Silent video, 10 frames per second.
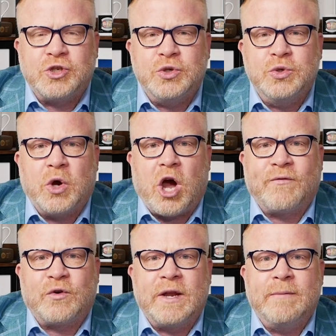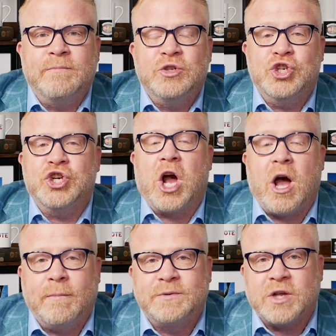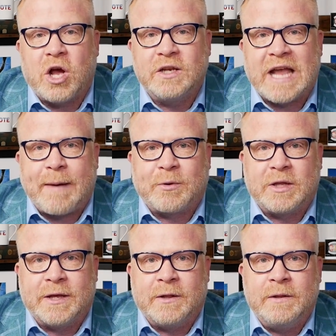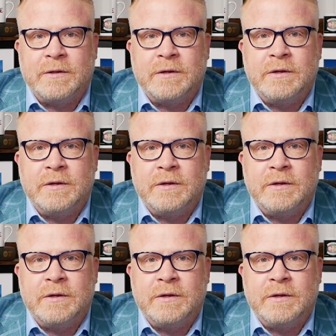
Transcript: to offer him jobs on Capitol Hill